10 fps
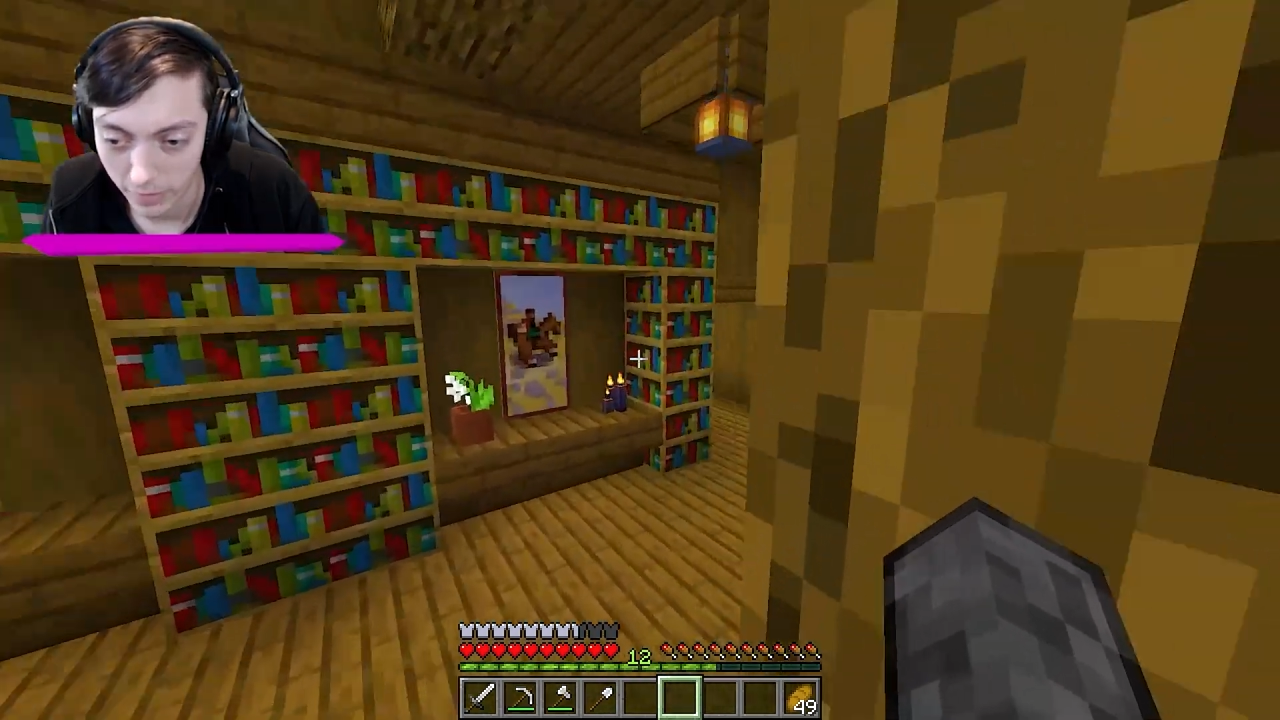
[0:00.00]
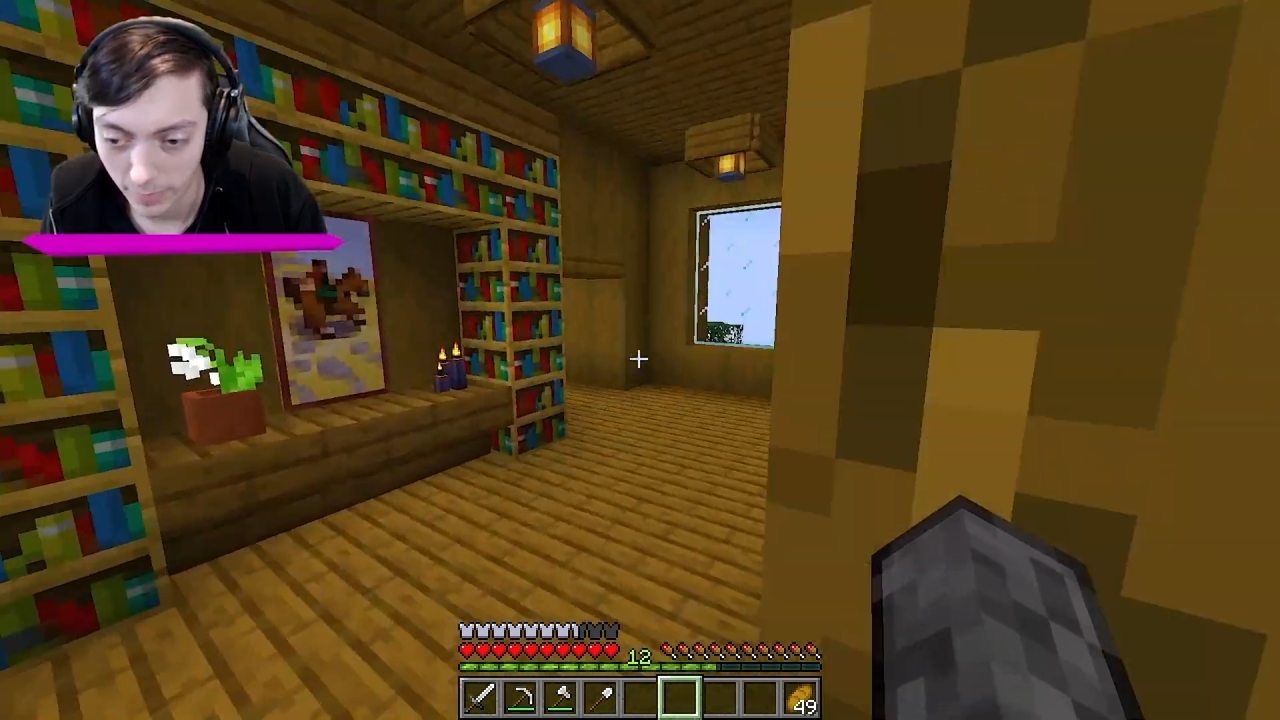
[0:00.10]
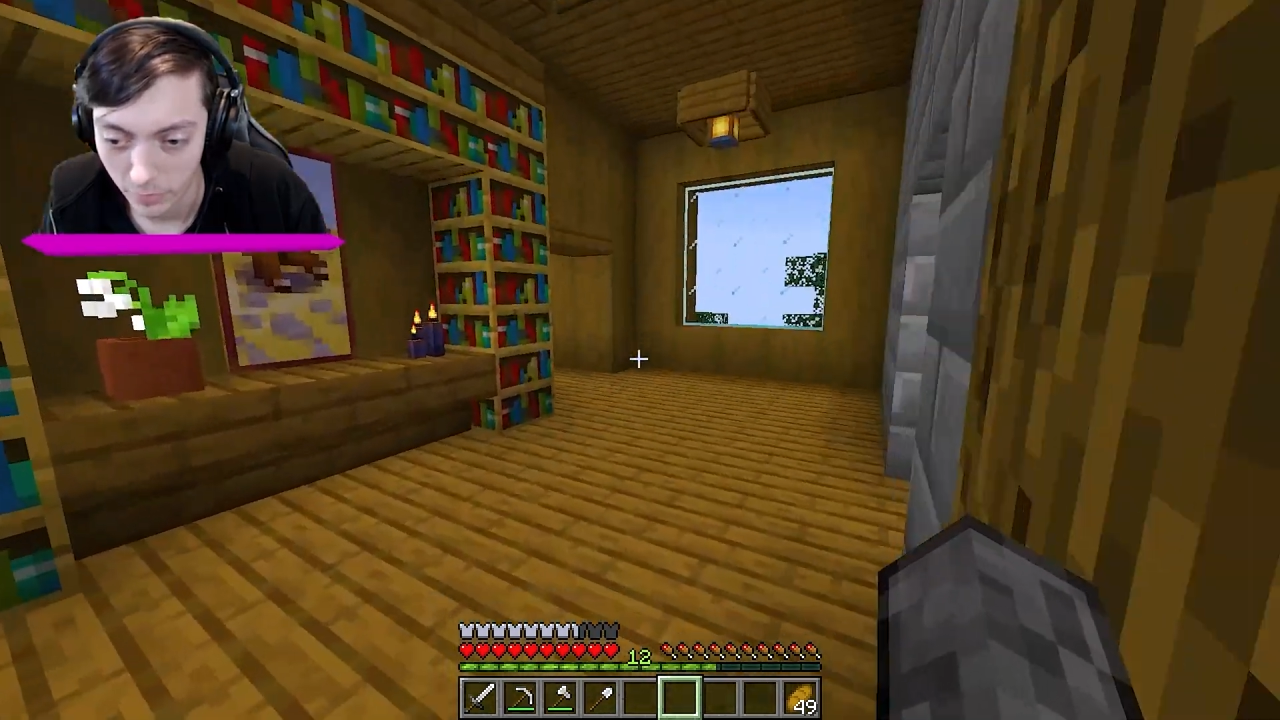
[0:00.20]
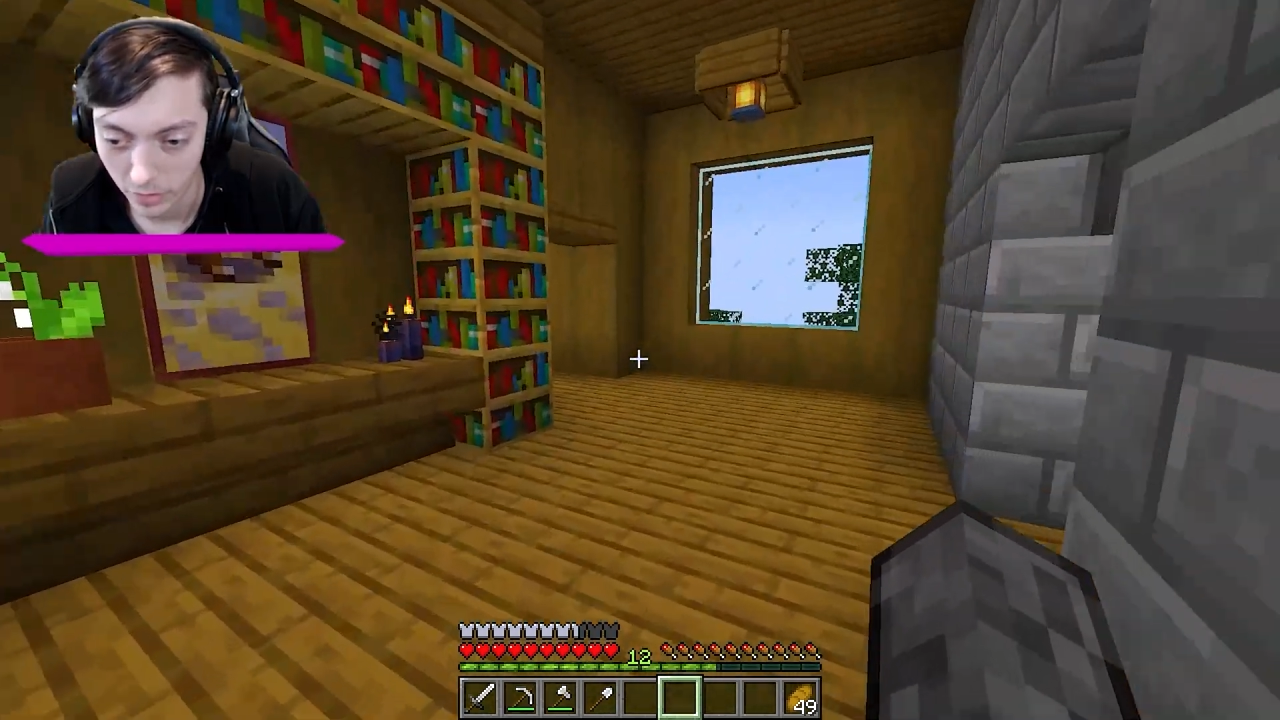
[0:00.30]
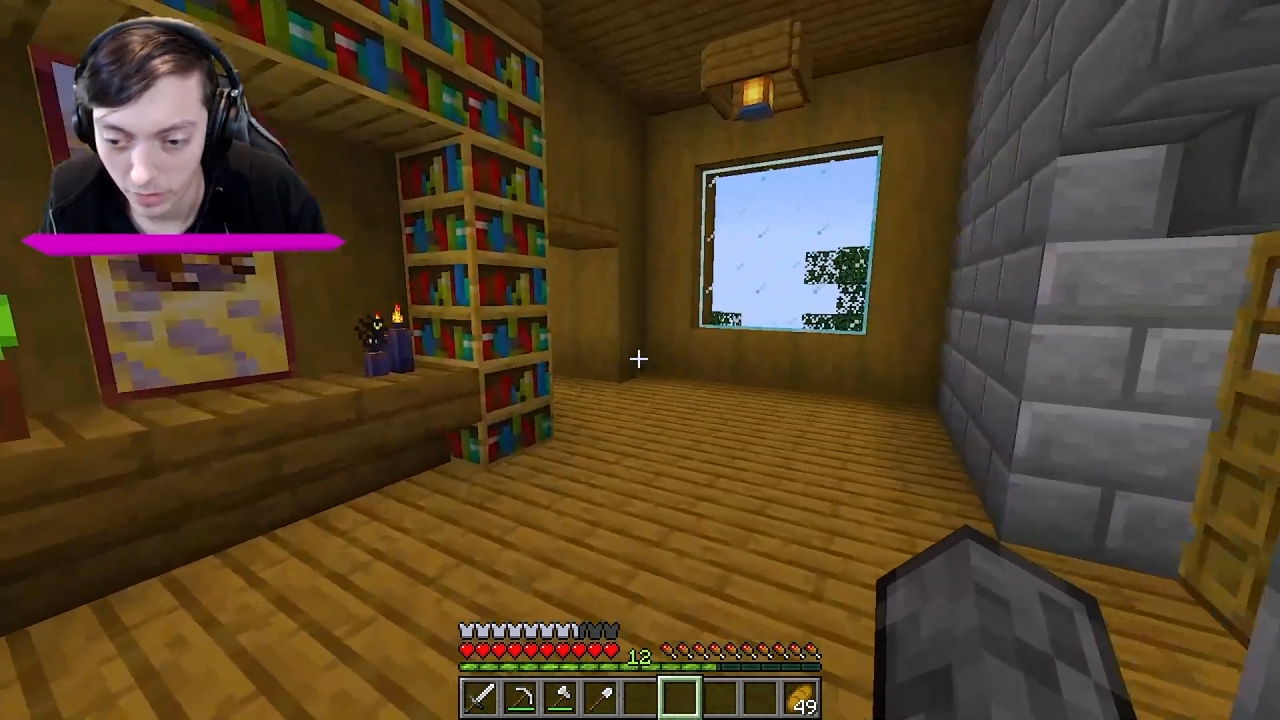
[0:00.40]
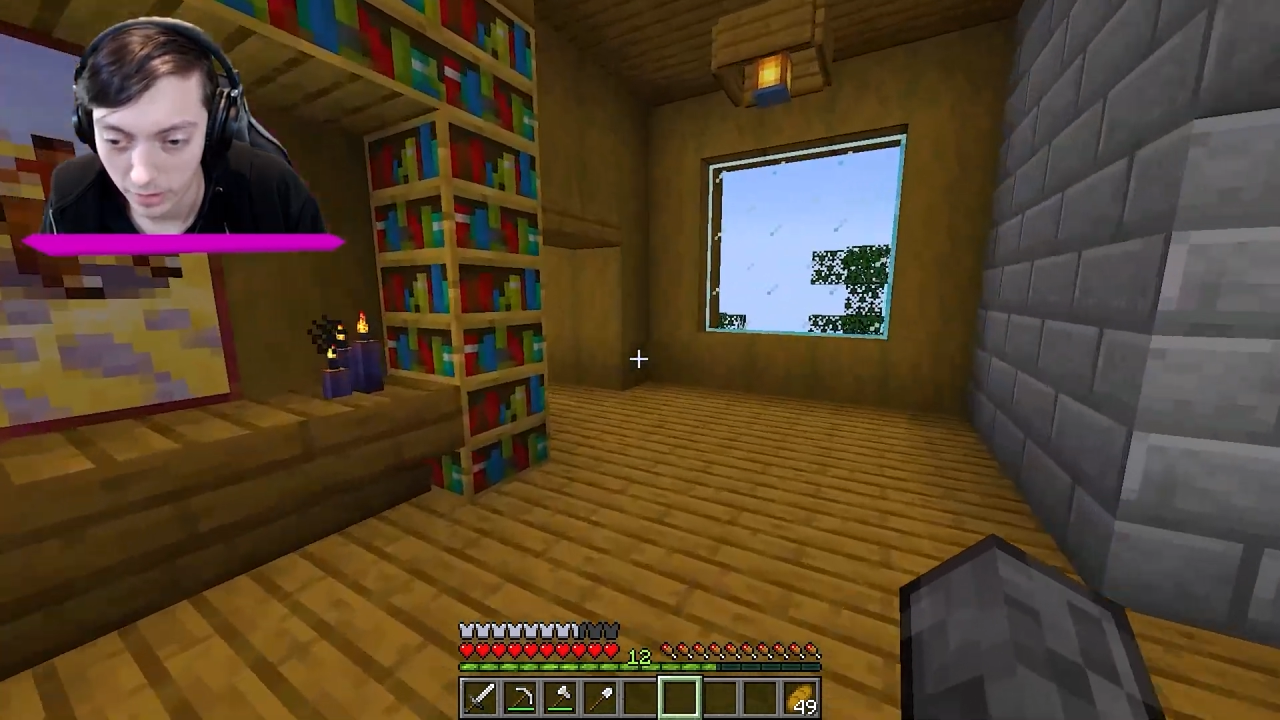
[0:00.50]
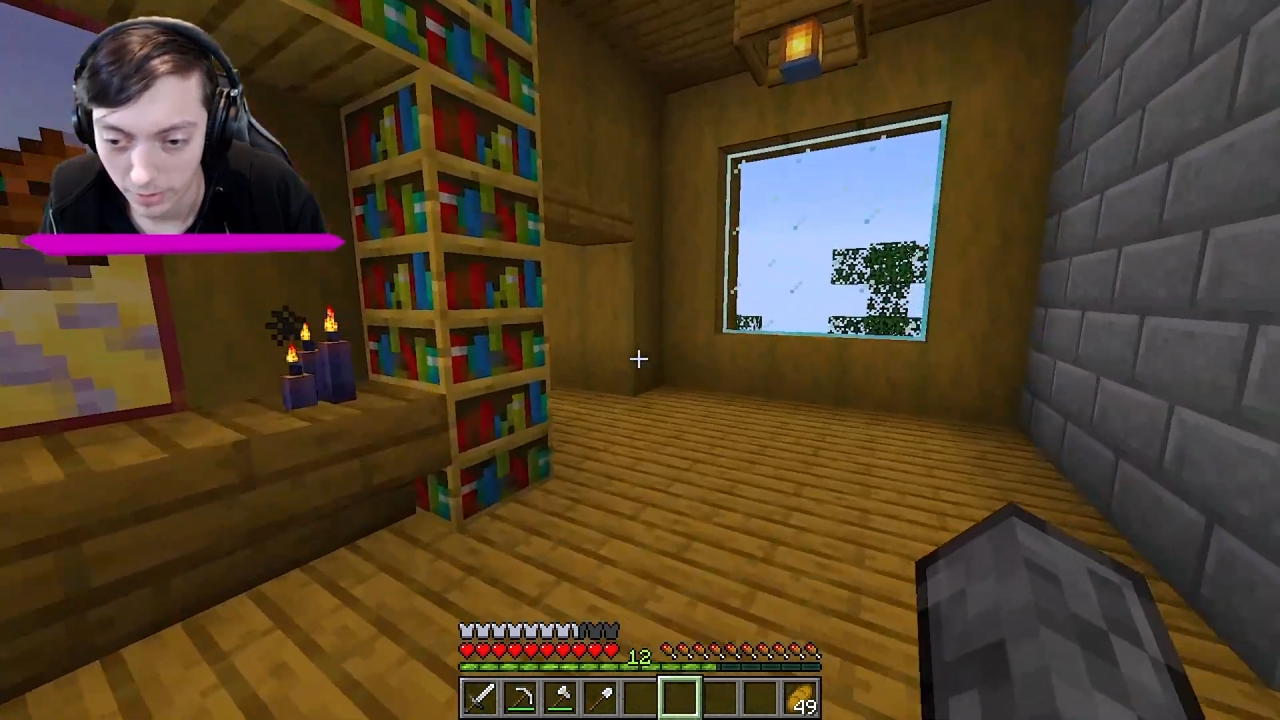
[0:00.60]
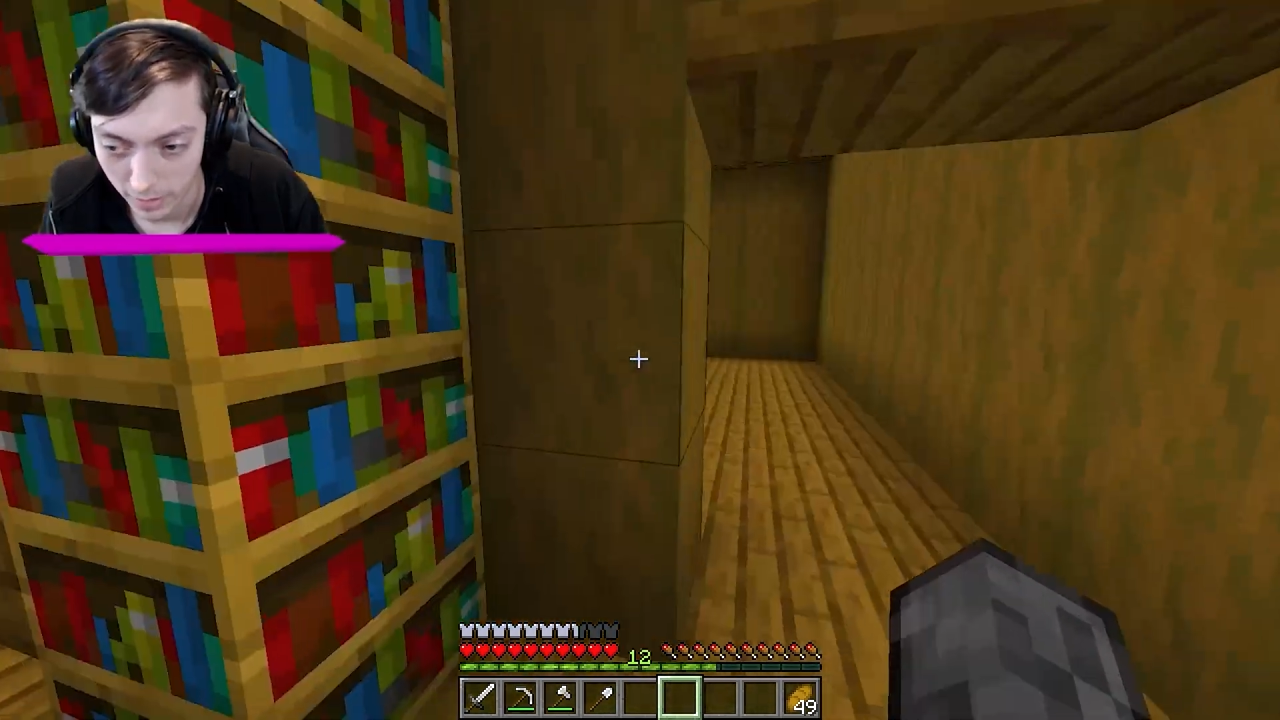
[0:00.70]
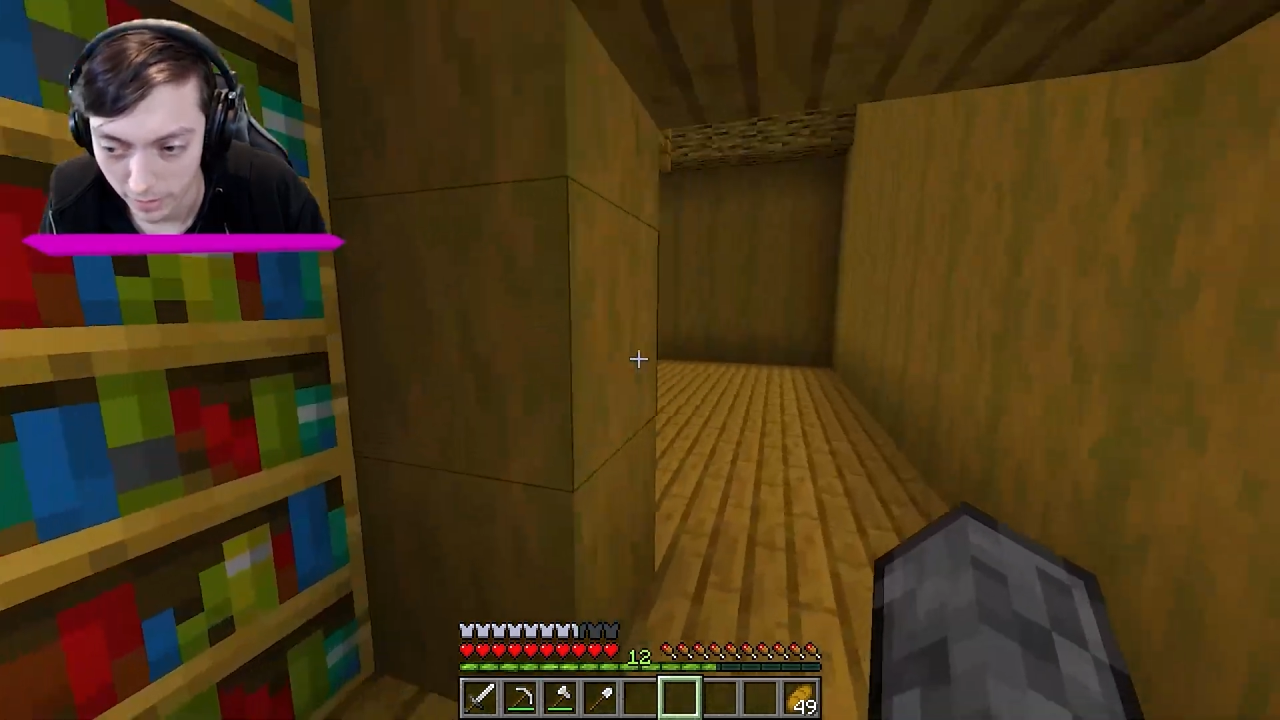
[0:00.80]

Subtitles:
empty.